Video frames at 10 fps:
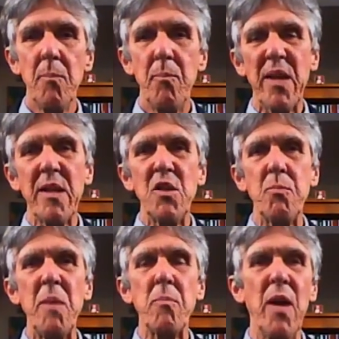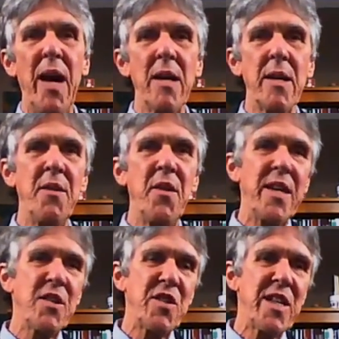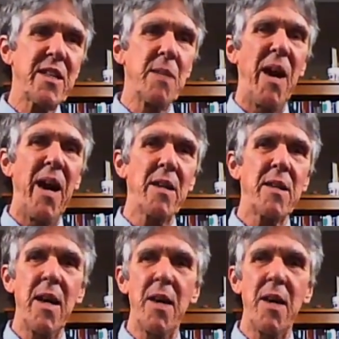pick these people out, and they seek them out.